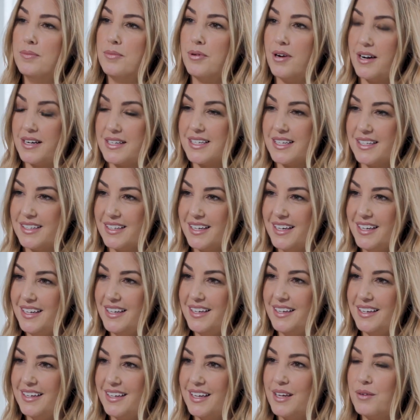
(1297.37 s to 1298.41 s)

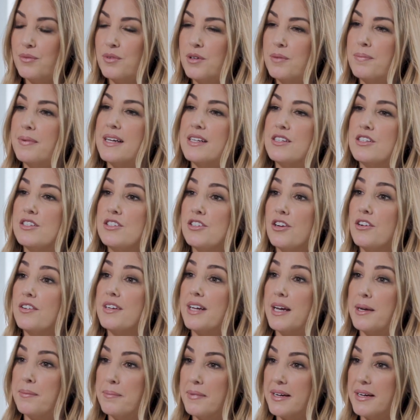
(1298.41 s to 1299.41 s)
practically, it would be to donate